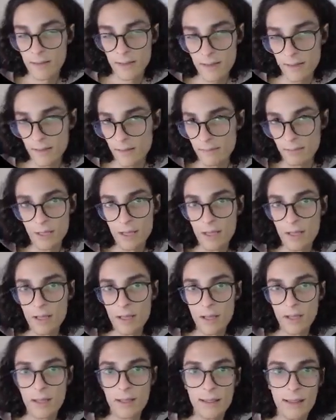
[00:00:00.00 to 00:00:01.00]
a
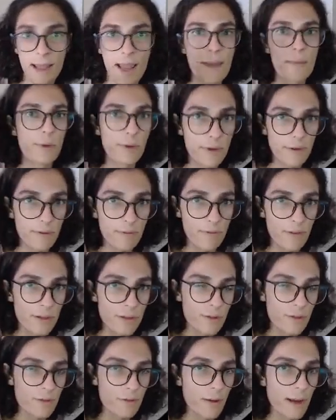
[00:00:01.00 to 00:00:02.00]
library
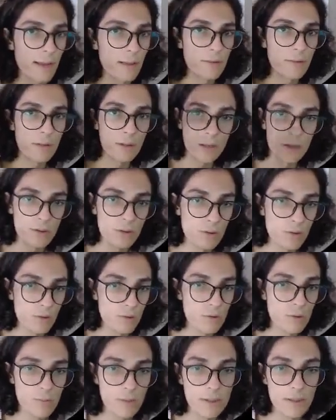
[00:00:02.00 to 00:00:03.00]
feature, right? We can
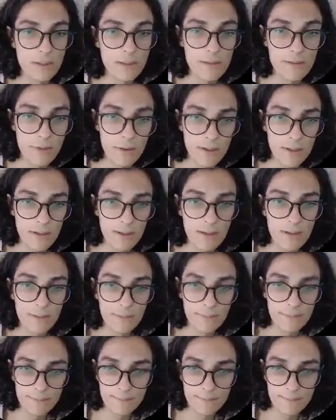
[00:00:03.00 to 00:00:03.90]
choose to be differently.